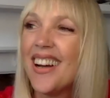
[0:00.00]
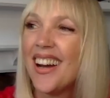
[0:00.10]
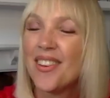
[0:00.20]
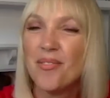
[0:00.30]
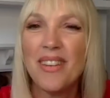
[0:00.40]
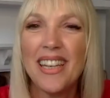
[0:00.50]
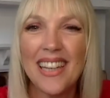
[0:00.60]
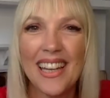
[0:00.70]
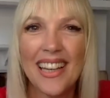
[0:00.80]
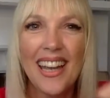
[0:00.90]
Uh,
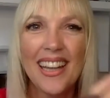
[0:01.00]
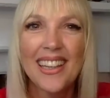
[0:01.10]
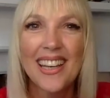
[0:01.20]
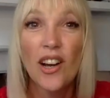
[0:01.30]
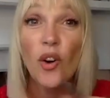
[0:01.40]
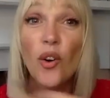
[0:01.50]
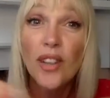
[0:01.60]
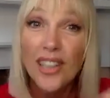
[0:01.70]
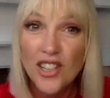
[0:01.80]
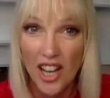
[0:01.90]
meaning in the
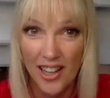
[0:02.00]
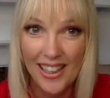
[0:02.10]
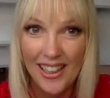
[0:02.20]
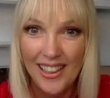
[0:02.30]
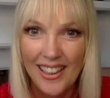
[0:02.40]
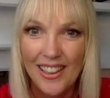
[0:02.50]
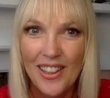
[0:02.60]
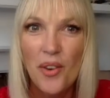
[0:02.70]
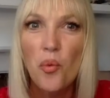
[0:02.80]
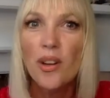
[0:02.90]
calling journey, you
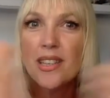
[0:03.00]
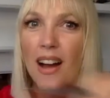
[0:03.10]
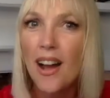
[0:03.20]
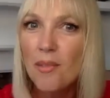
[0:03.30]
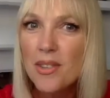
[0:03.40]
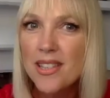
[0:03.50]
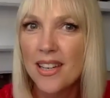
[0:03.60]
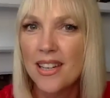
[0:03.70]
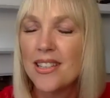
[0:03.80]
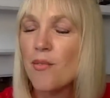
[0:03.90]
know, what time is
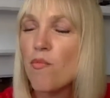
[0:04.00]
it?